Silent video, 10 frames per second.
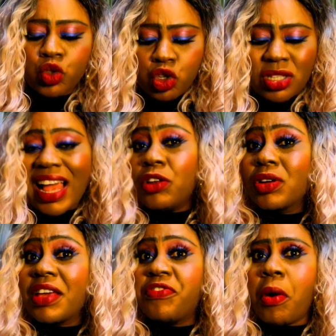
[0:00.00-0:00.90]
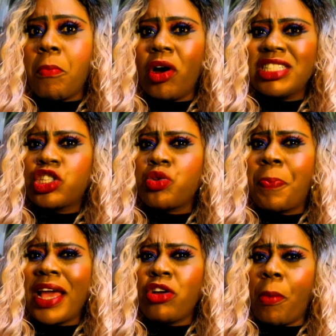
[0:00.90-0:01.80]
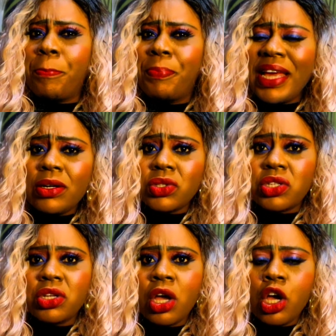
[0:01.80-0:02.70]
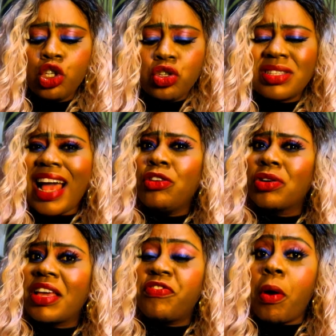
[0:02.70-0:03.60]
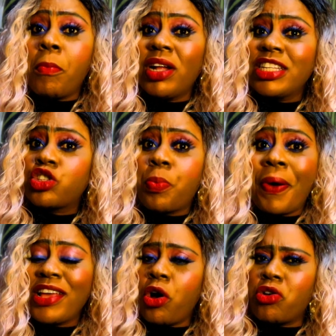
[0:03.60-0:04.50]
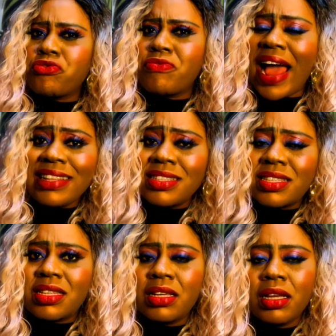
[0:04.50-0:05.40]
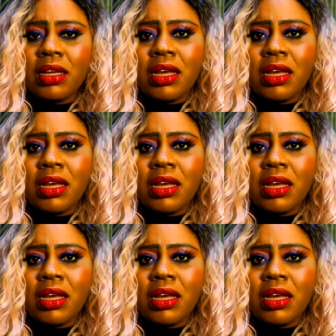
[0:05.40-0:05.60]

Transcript: You start looking for money to pay your bills. You start looking for money to pay your rent.